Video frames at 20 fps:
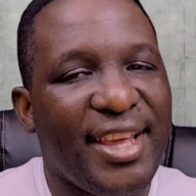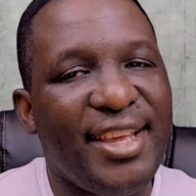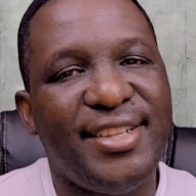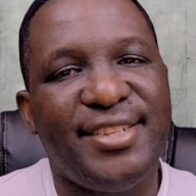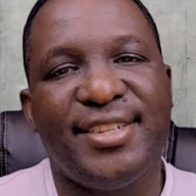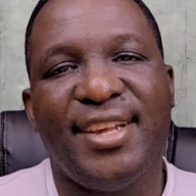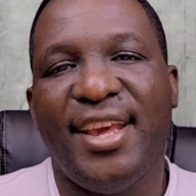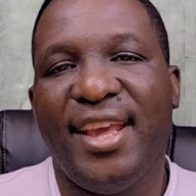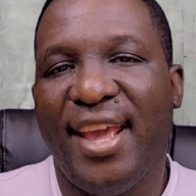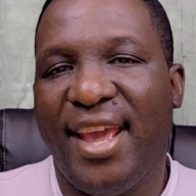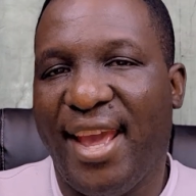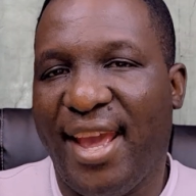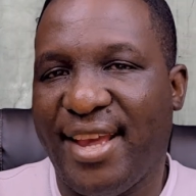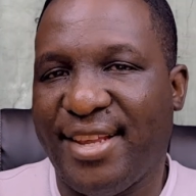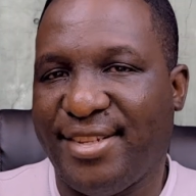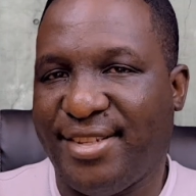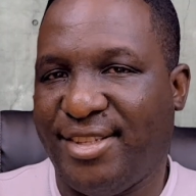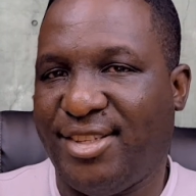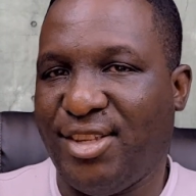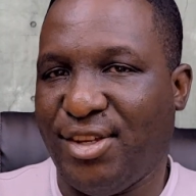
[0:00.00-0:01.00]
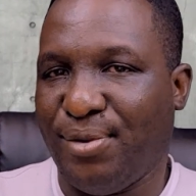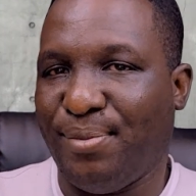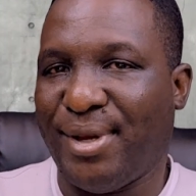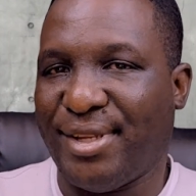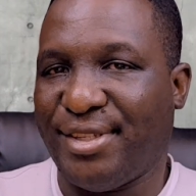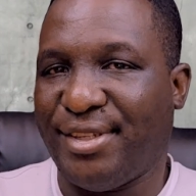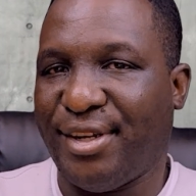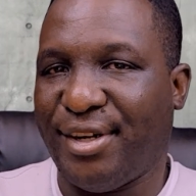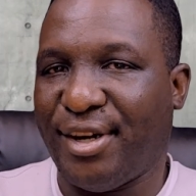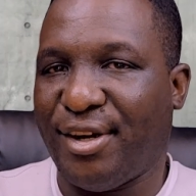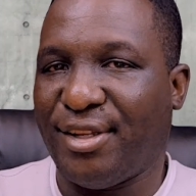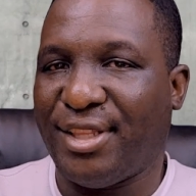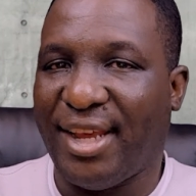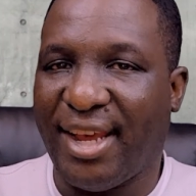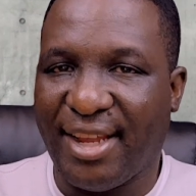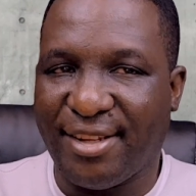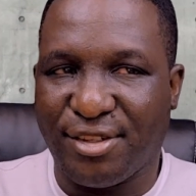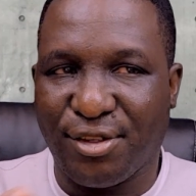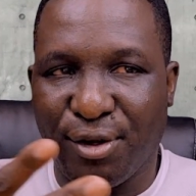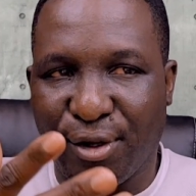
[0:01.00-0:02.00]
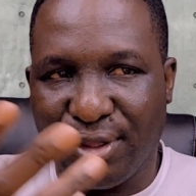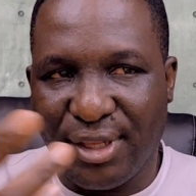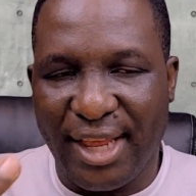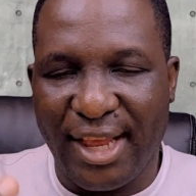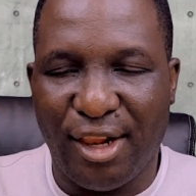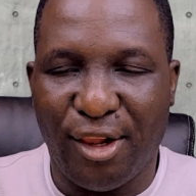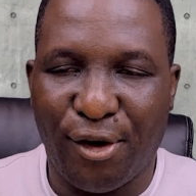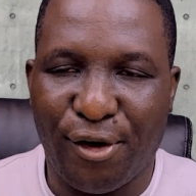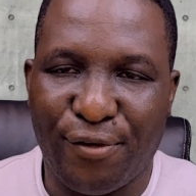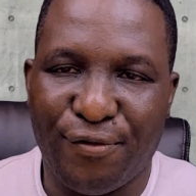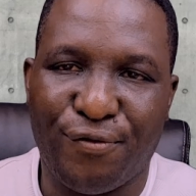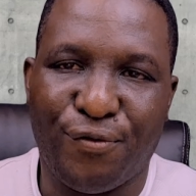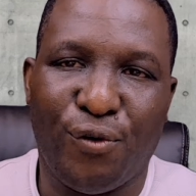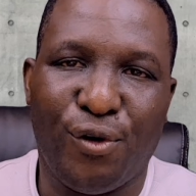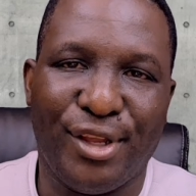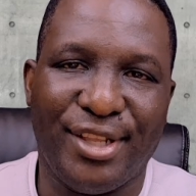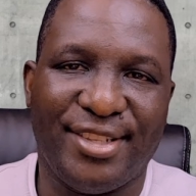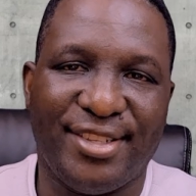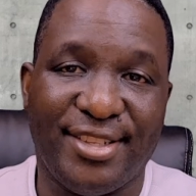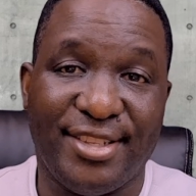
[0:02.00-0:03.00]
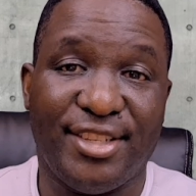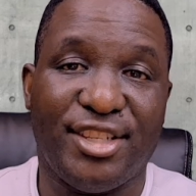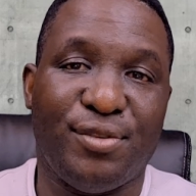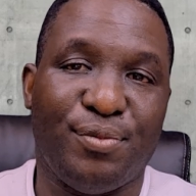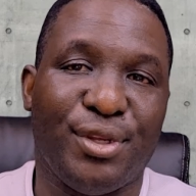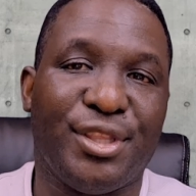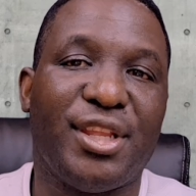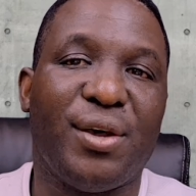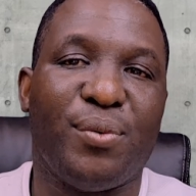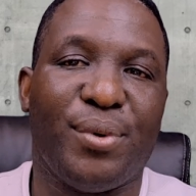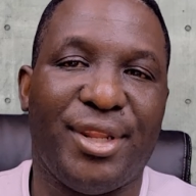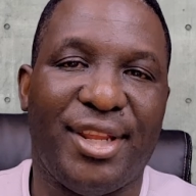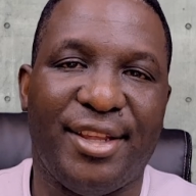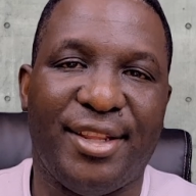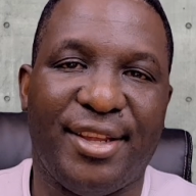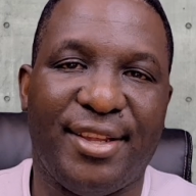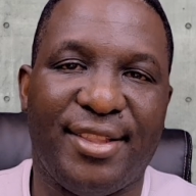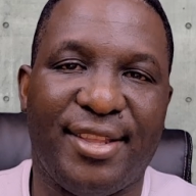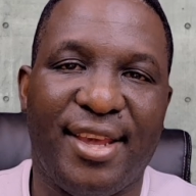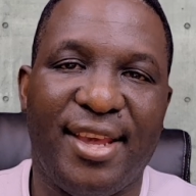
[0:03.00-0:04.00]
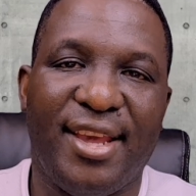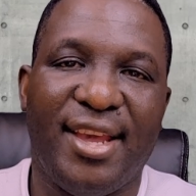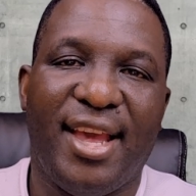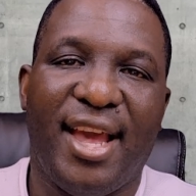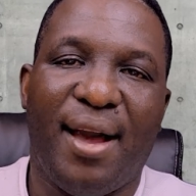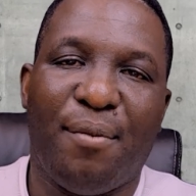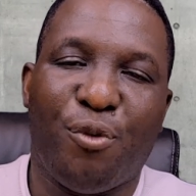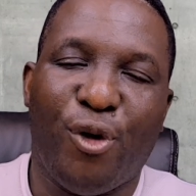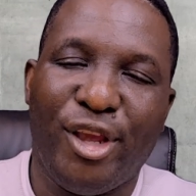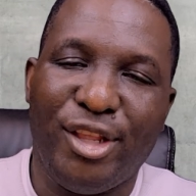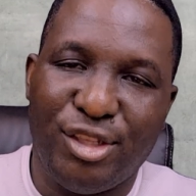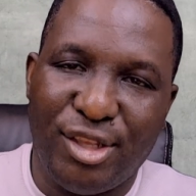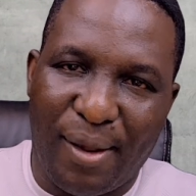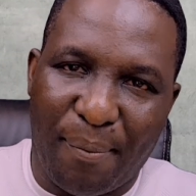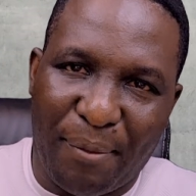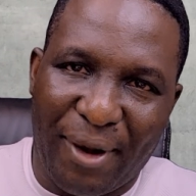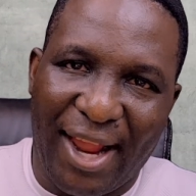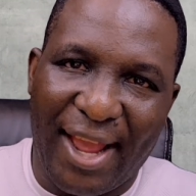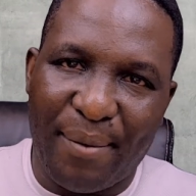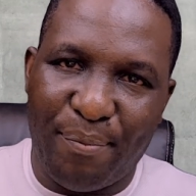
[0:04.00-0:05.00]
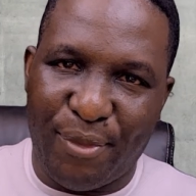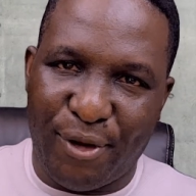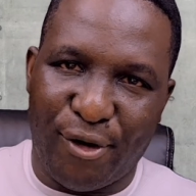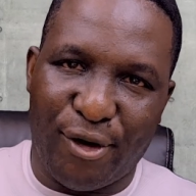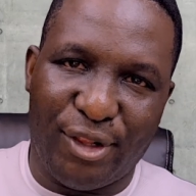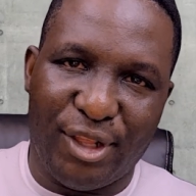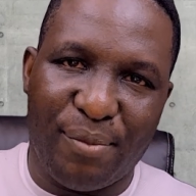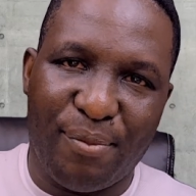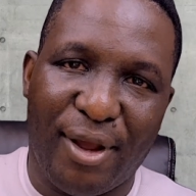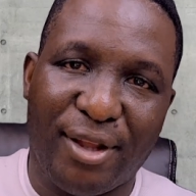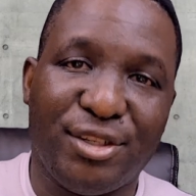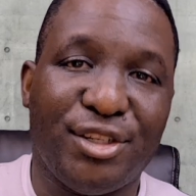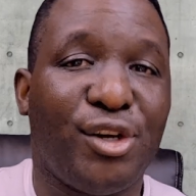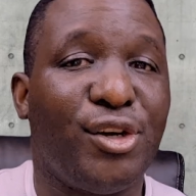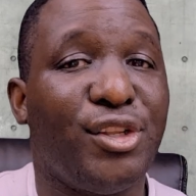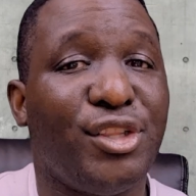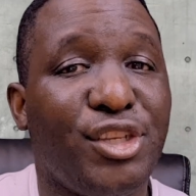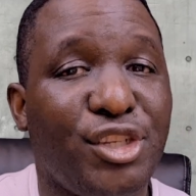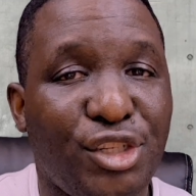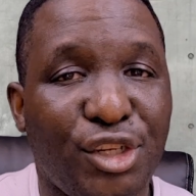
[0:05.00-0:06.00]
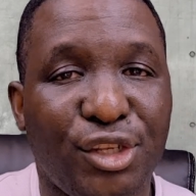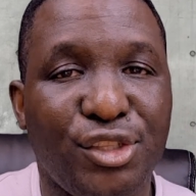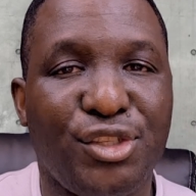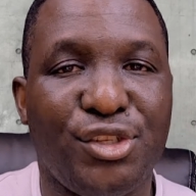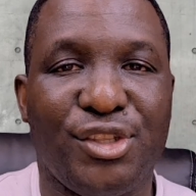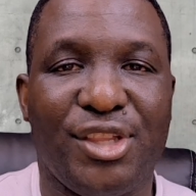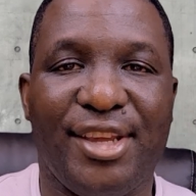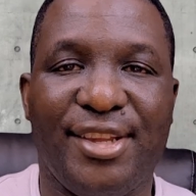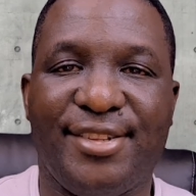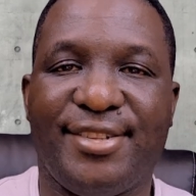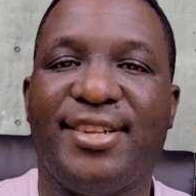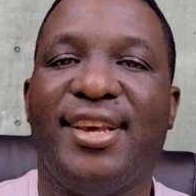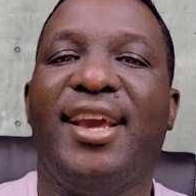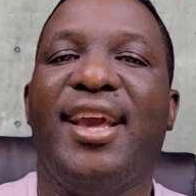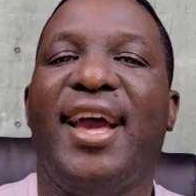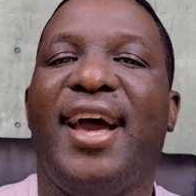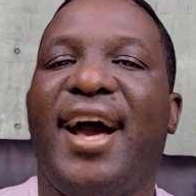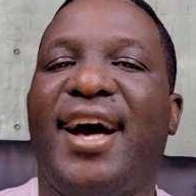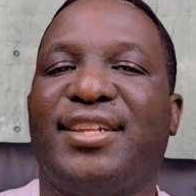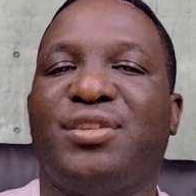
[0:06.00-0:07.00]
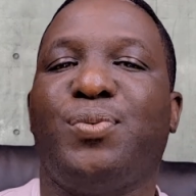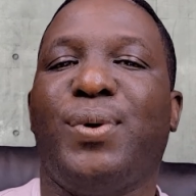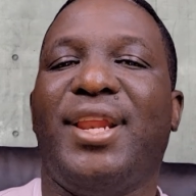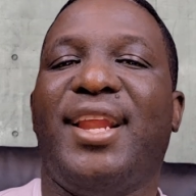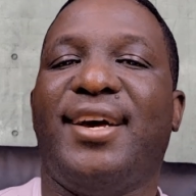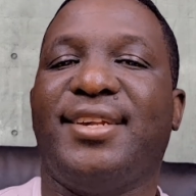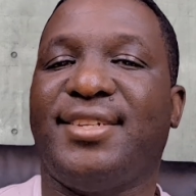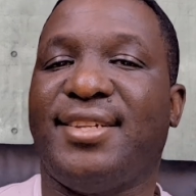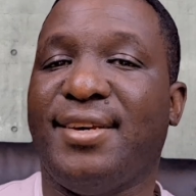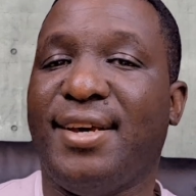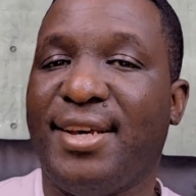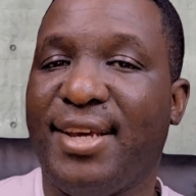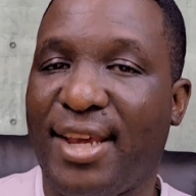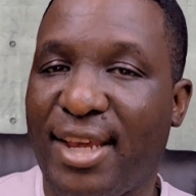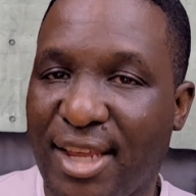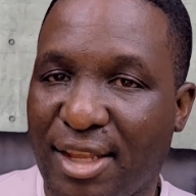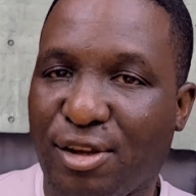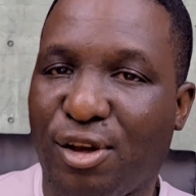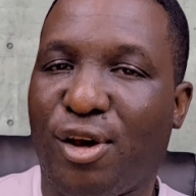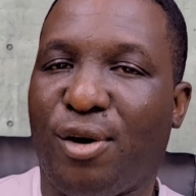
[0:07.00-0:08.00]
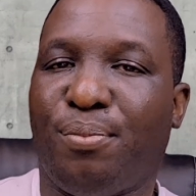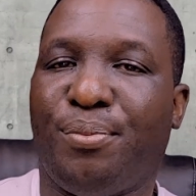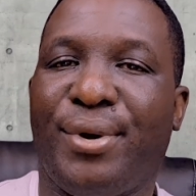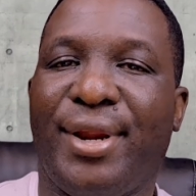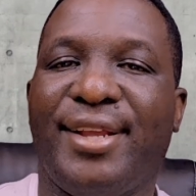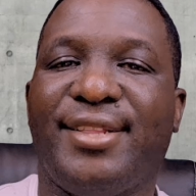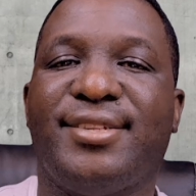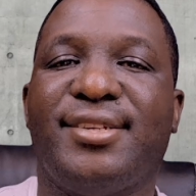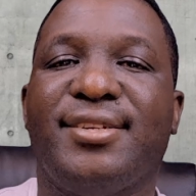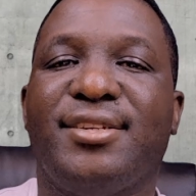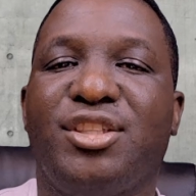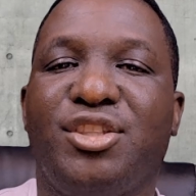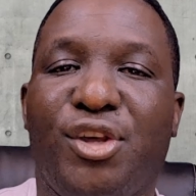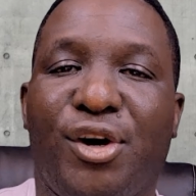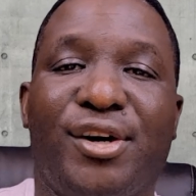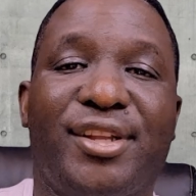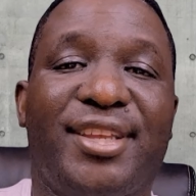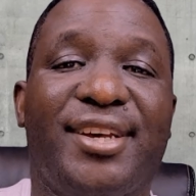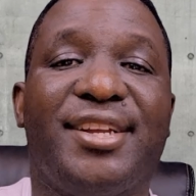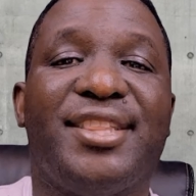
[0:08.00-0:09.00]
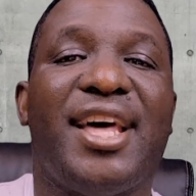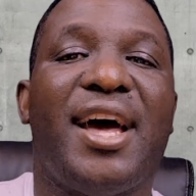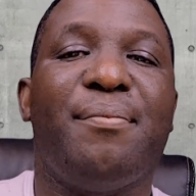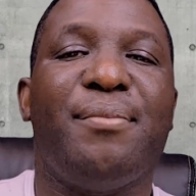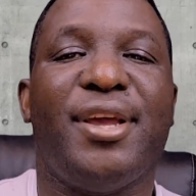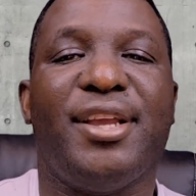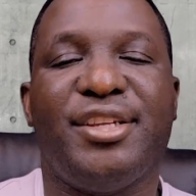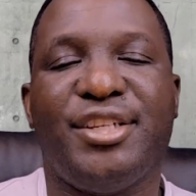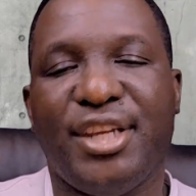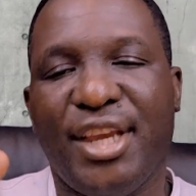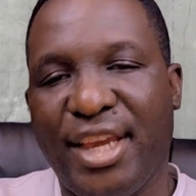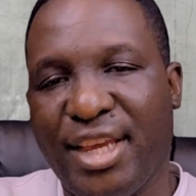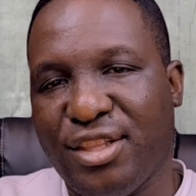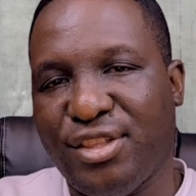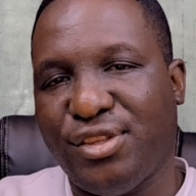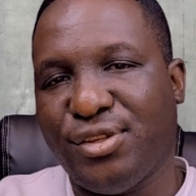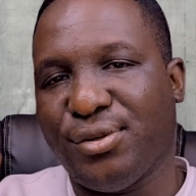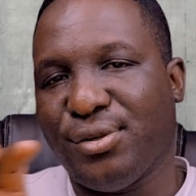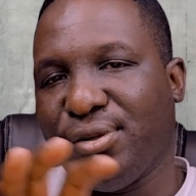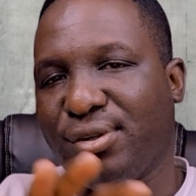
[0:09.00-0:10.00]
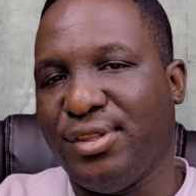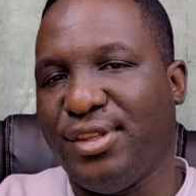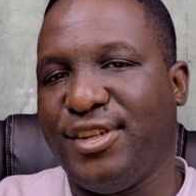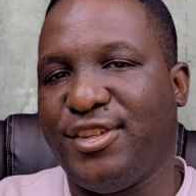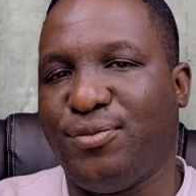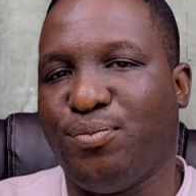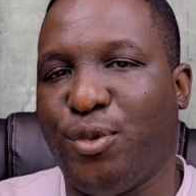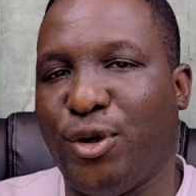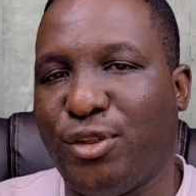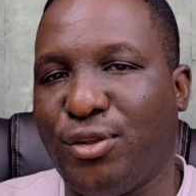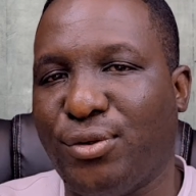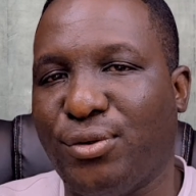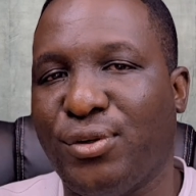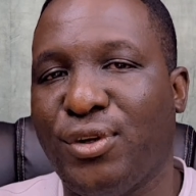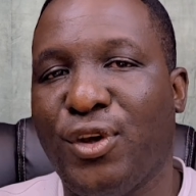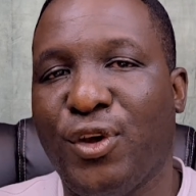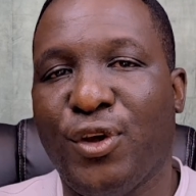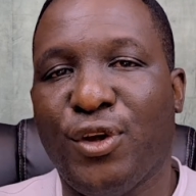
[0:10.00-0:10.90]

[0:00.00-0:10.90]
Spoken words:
is a steel material that has got a lot of voids distributed within it. I'm going to apply periodic boundary condition to this, as well as incorporate ductile damage into this model,